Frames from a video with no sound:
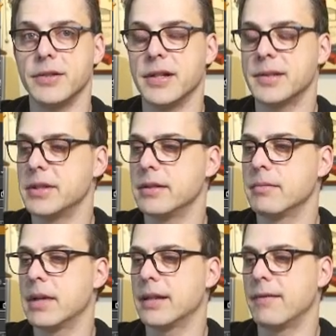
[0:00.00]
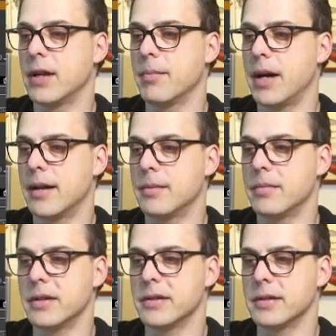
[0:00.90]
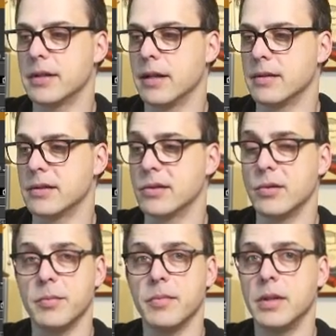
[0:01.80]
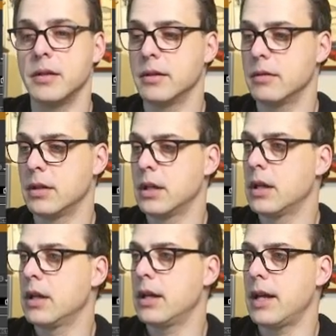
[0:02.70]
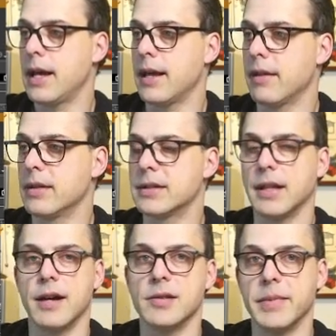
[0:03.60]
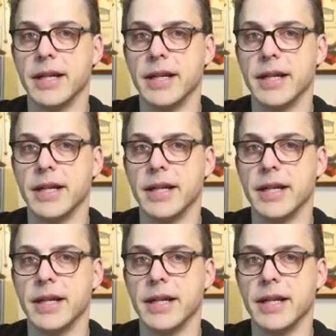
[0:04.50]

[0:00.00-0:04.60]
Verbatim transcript: adjustment. At the very bottom, there's uh, zoom, and this allows